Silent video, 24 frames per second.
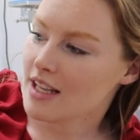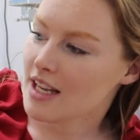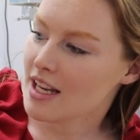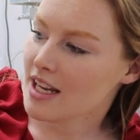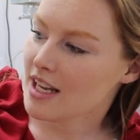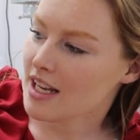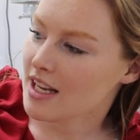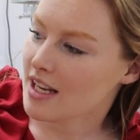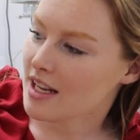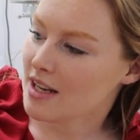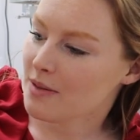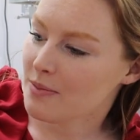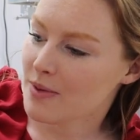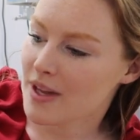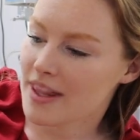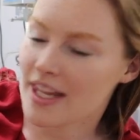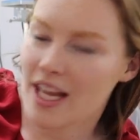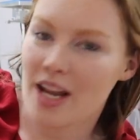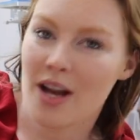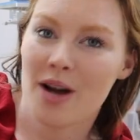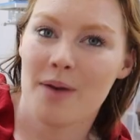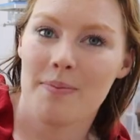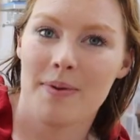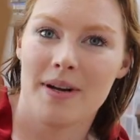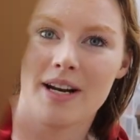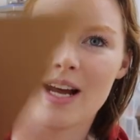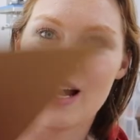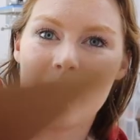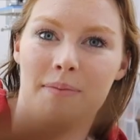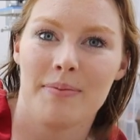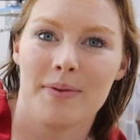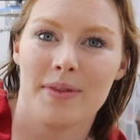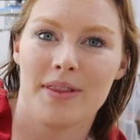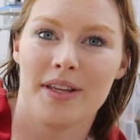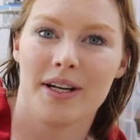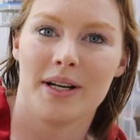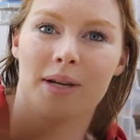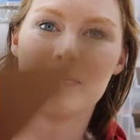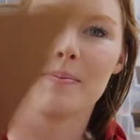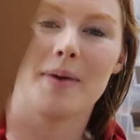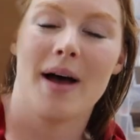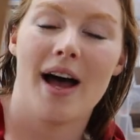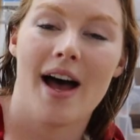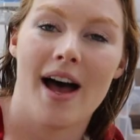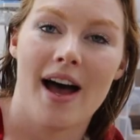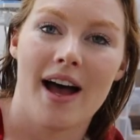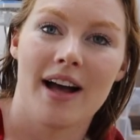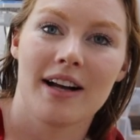when they open up their
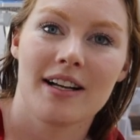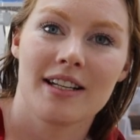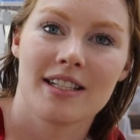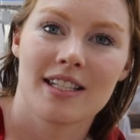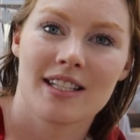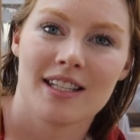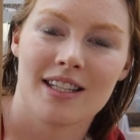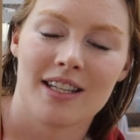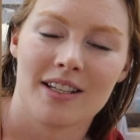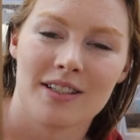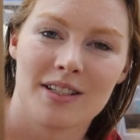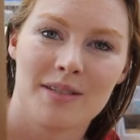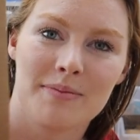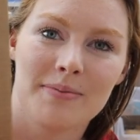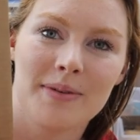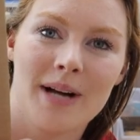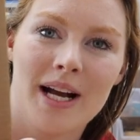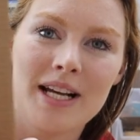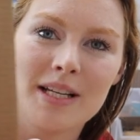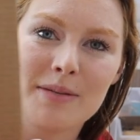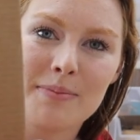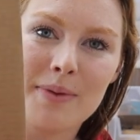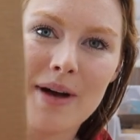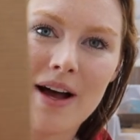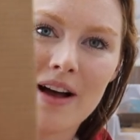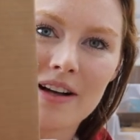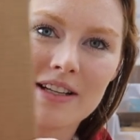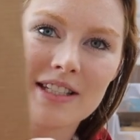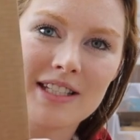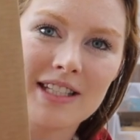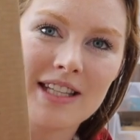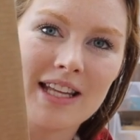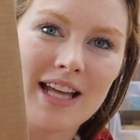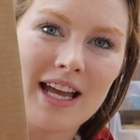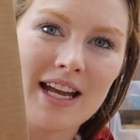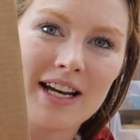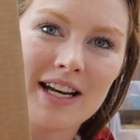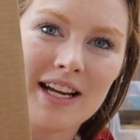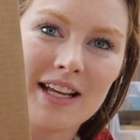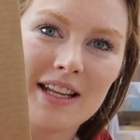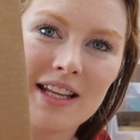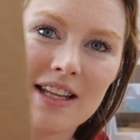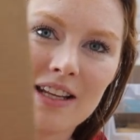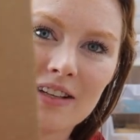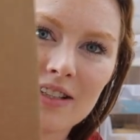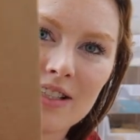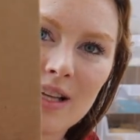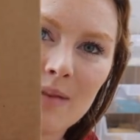box, their surprise box,
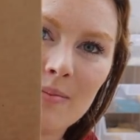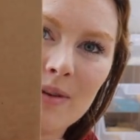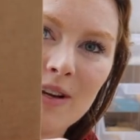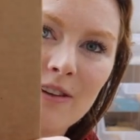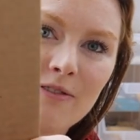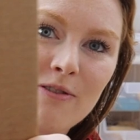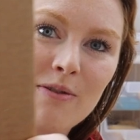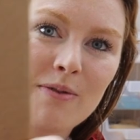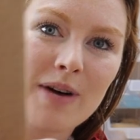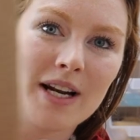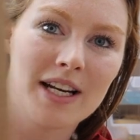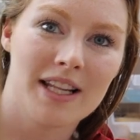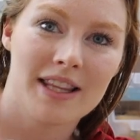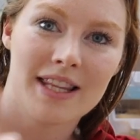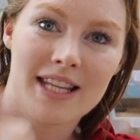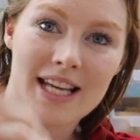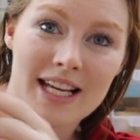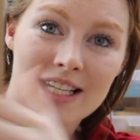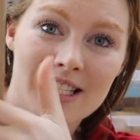then there's a beautiful one.